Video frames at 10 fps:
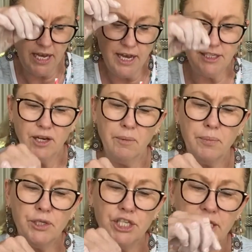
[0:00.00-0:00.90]
So I
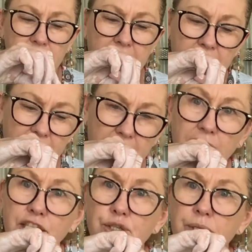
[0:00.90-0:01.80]
push it down and
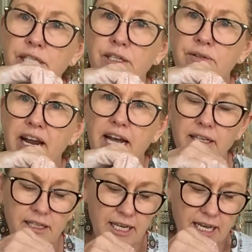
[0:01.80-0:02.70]
I twist around,
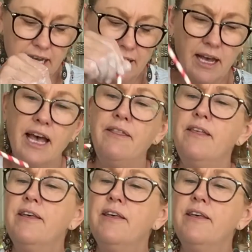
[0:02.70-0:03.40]
and then the